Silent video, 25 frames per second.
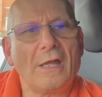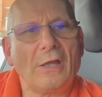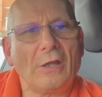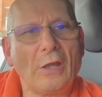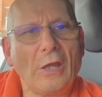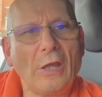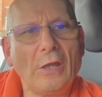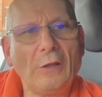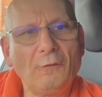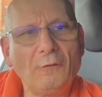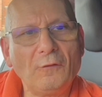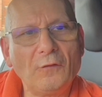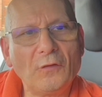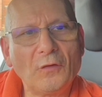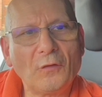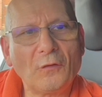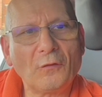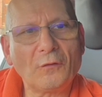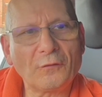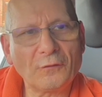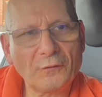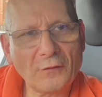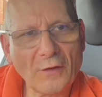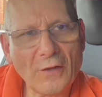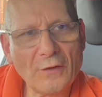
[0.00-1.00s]
if your
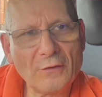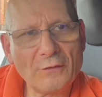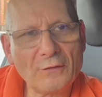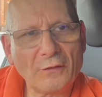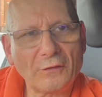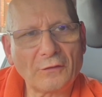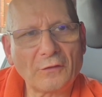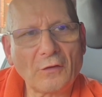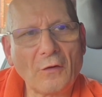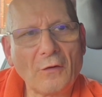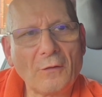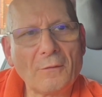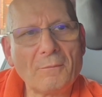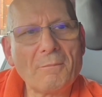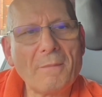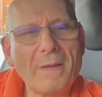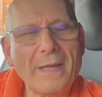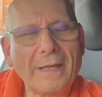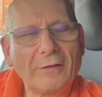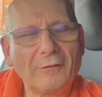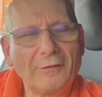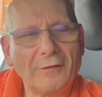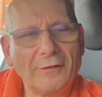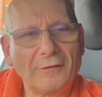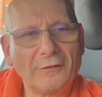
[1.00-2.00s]
phone has got a
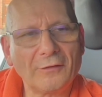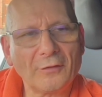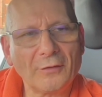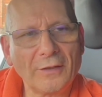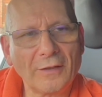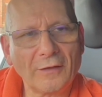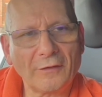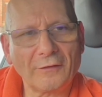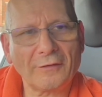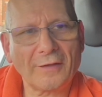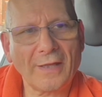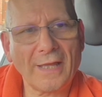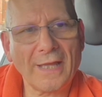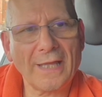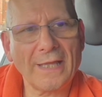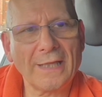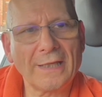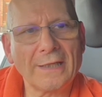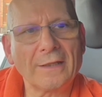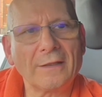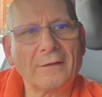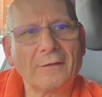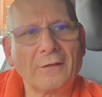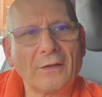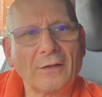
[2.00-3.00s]
message on it
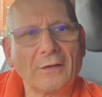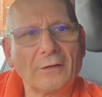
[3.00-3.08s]
saying that